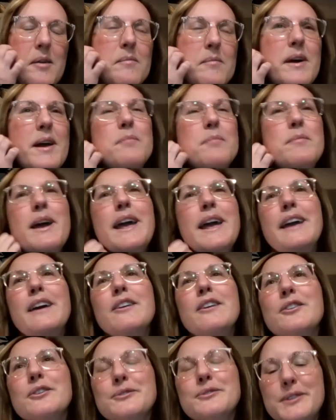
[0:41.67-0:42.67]
and
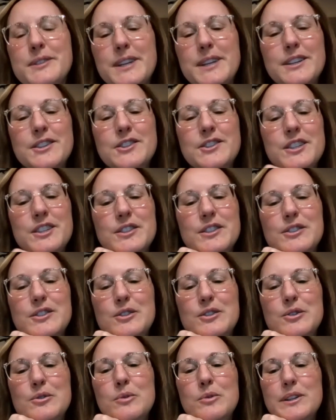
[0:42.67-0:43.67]
paying close attention
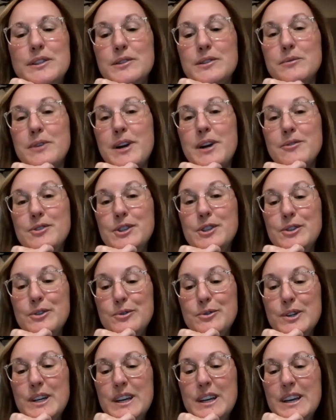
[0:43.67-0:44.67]
to what's around
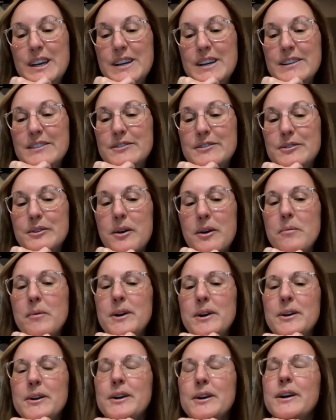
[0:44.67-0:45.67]
you. So I
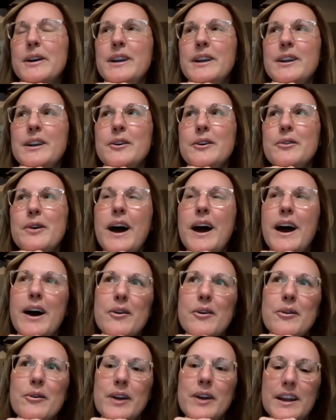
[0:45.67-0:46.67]
wondered,
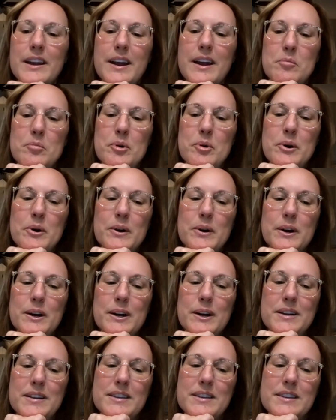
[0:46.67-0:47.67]
how can I
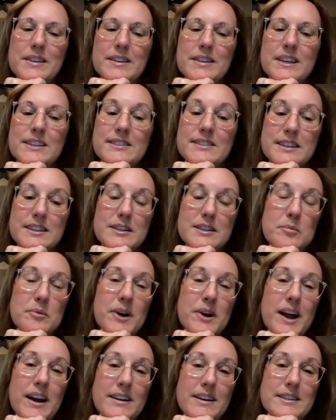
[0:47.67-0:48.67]
put this into
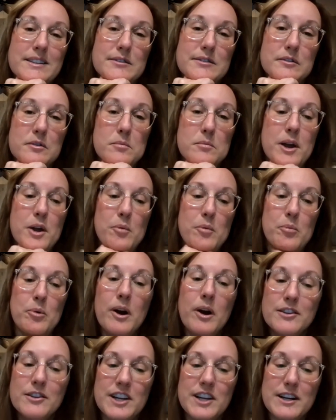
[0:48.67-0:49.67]
practice for my own
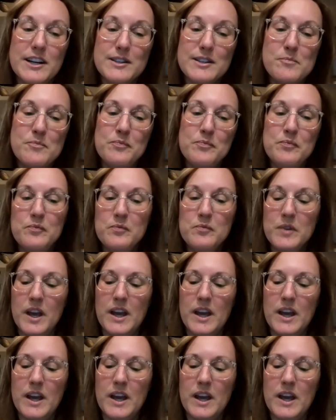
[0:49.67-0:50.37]
project?